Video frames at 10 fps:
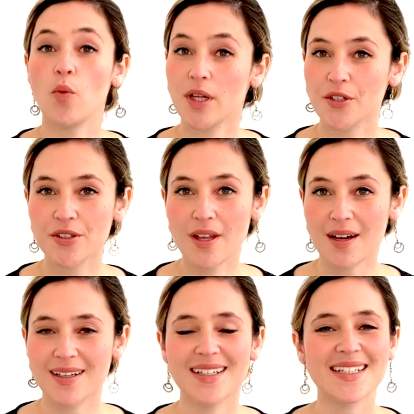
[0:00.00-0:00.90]
Well, you're in
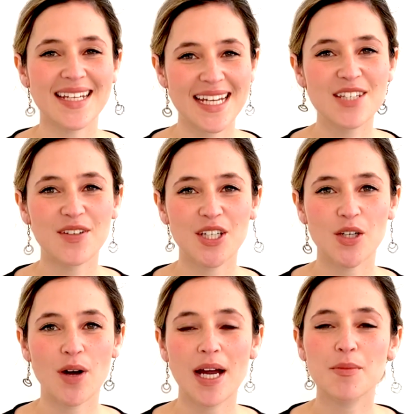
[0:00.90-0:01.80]
luck. In today's
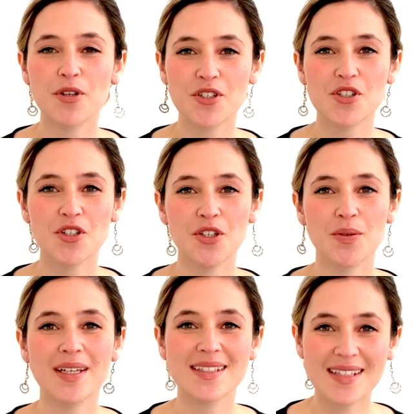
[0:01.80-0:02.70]
video, I'm going to show you
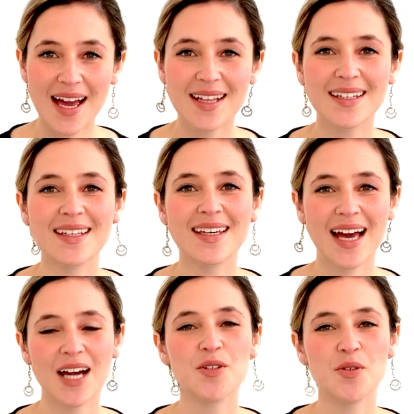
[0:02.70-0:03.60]
exactly
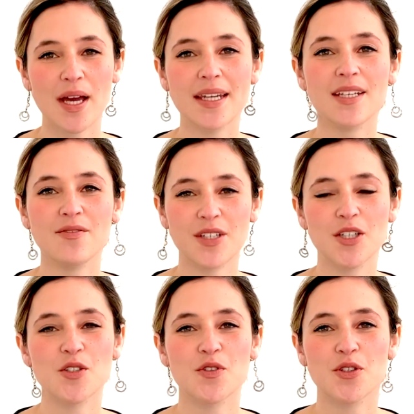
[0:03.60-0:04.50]
how to edit
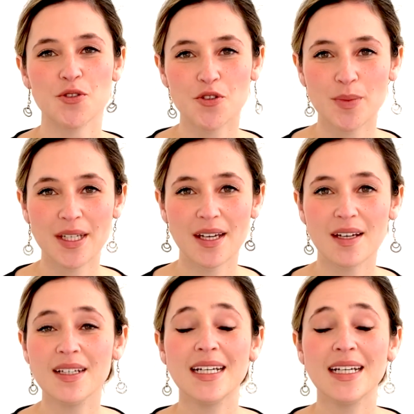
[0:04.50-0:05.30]
videos for social media